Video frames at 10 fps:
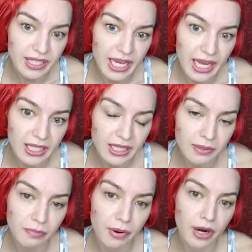than the
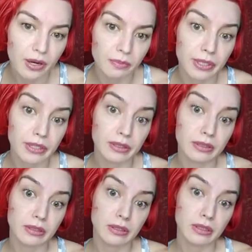barbell,